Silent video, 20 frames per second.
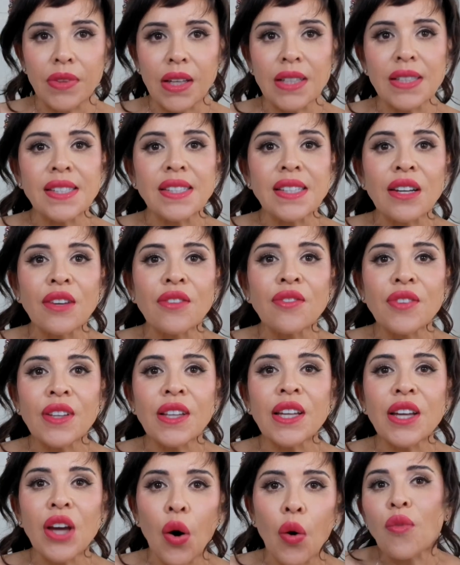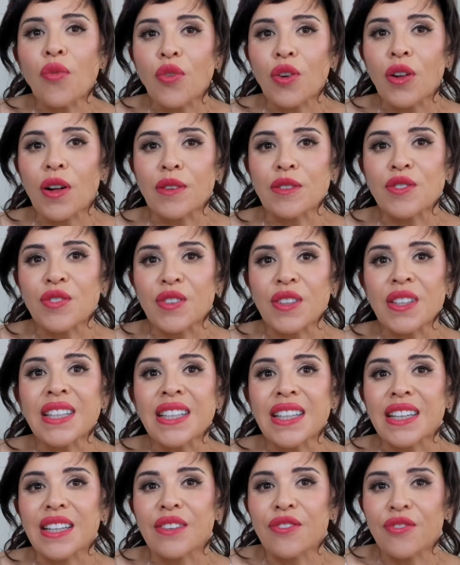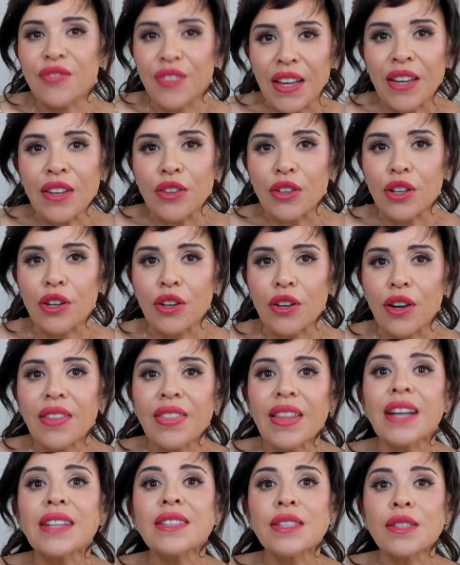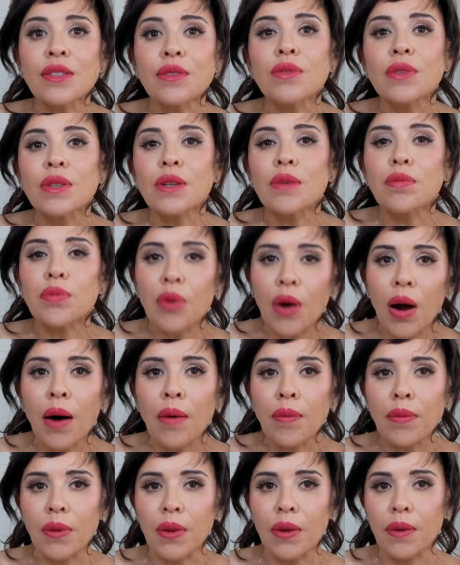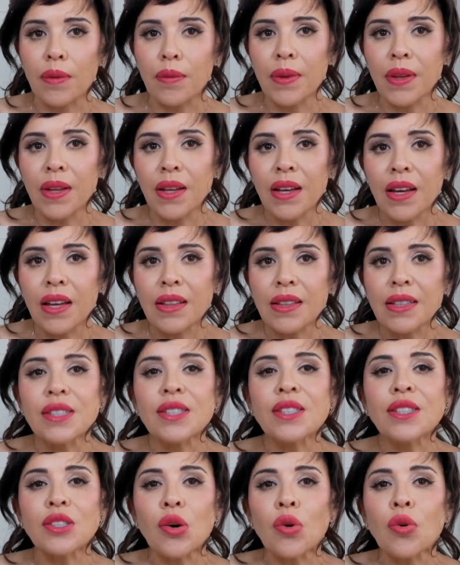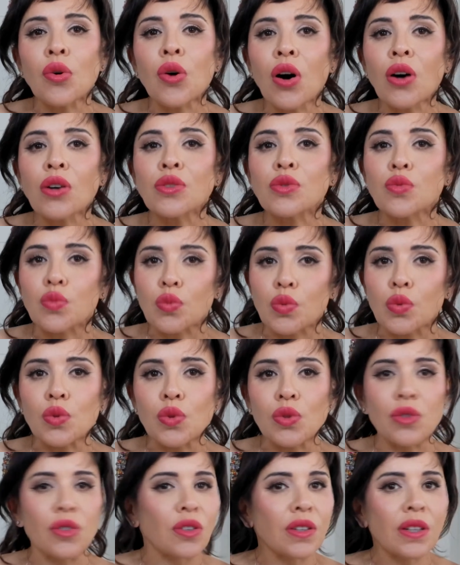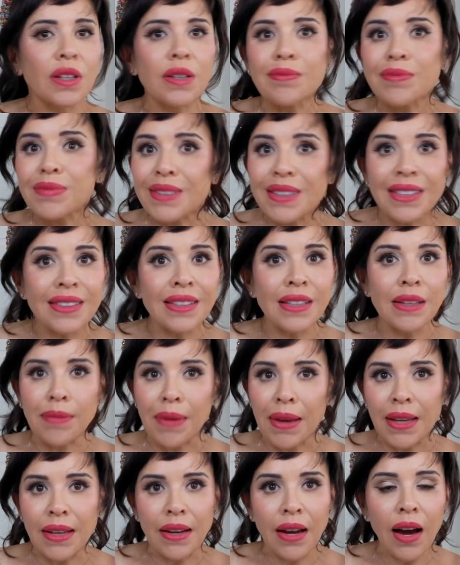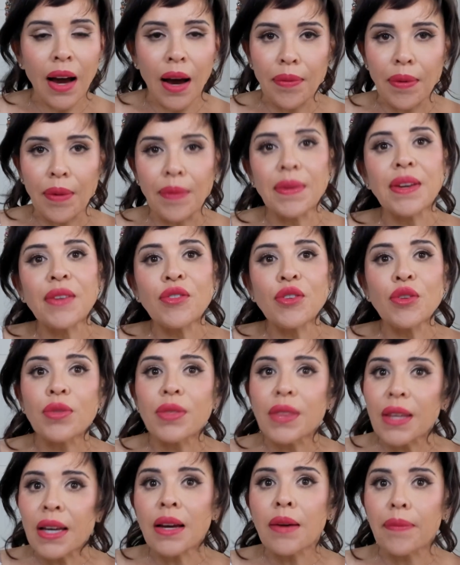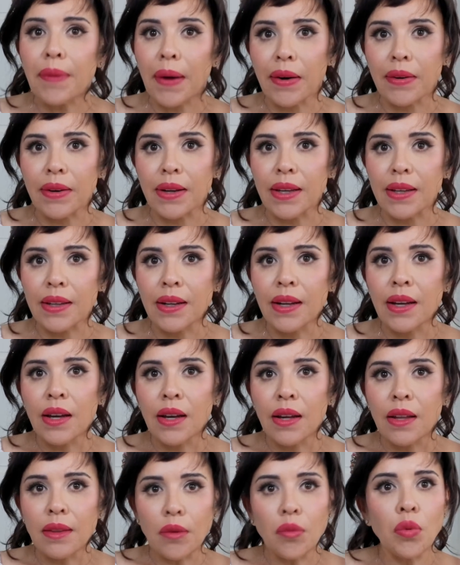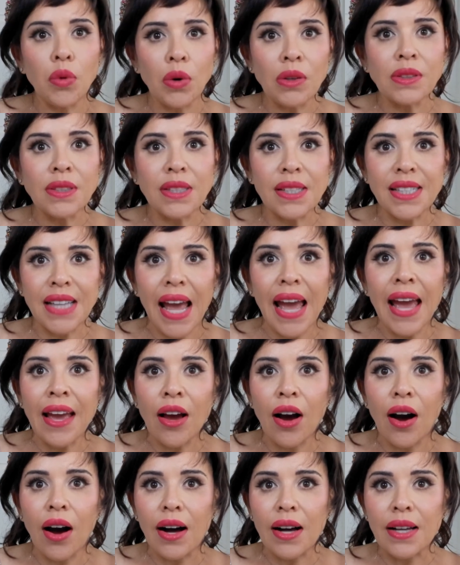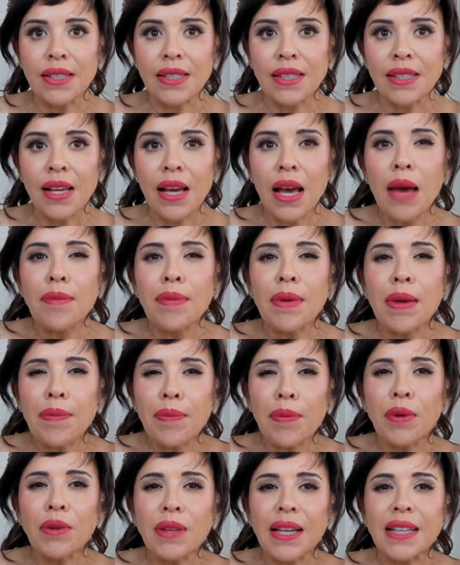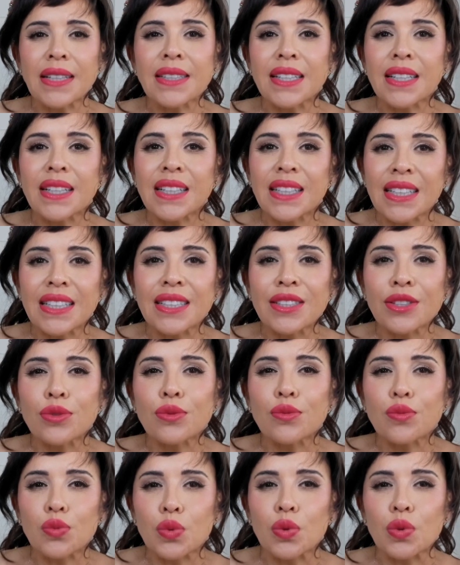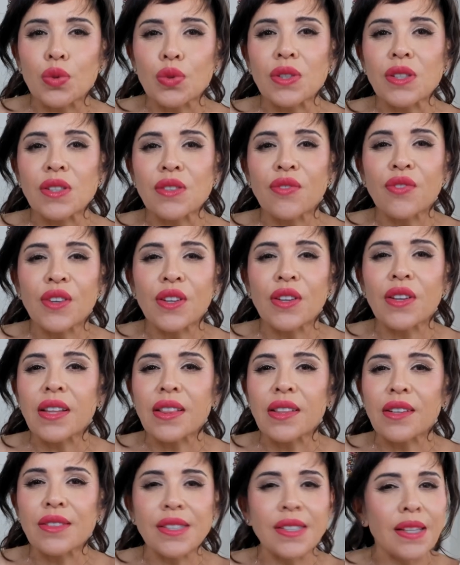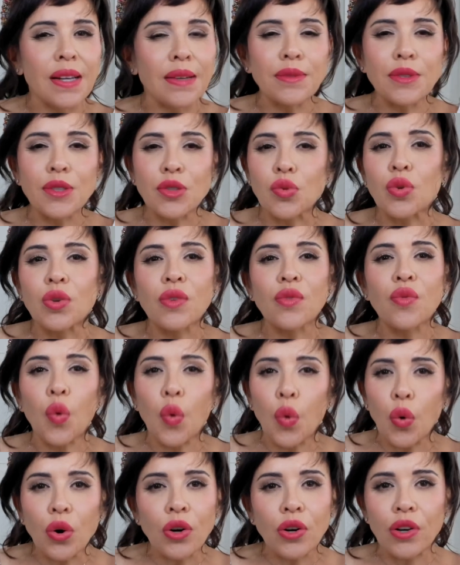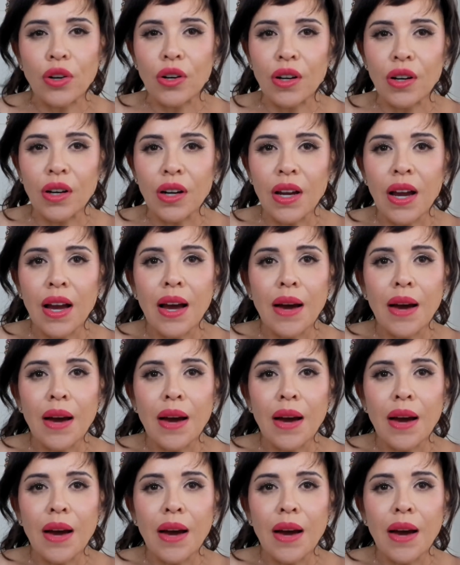Instead of feeling hopeful, I was feeling like a failure, and that's the real problem. These so-called rules are completely made up. I mean, if you think about it, the world is chaos. People like to cling to rules to feel like there's some sort of order.